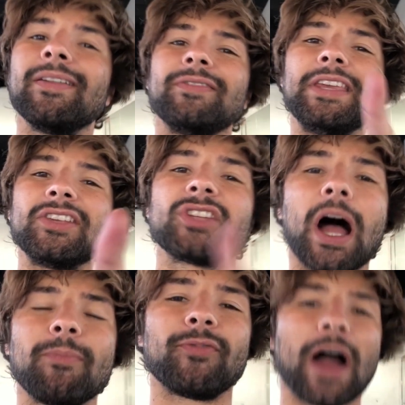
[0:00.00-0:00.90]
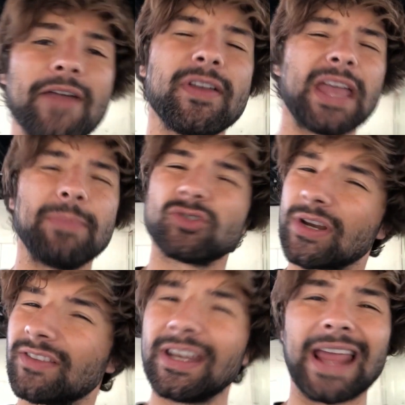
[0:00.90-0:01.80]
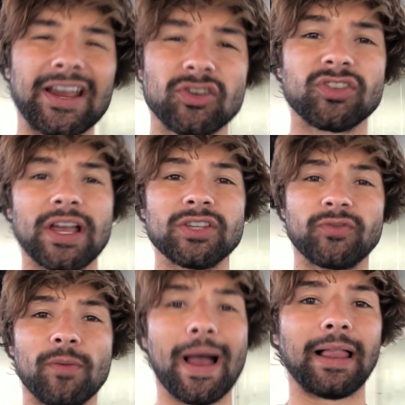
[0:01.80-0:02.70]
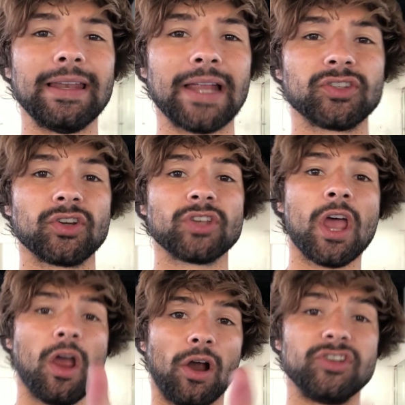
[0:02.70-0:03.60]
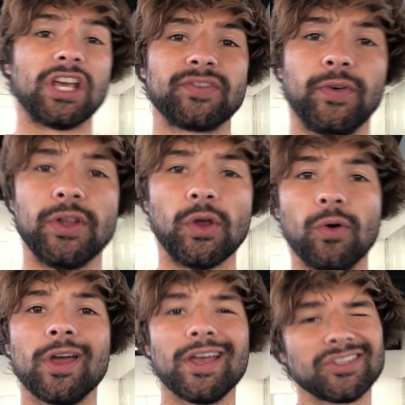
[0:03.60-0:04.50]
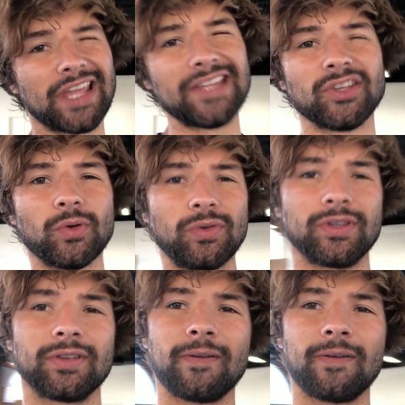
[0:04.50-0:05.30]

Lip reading: these top 5 hip strengthening exercises for ballet dancers are just for you. Stay tuned.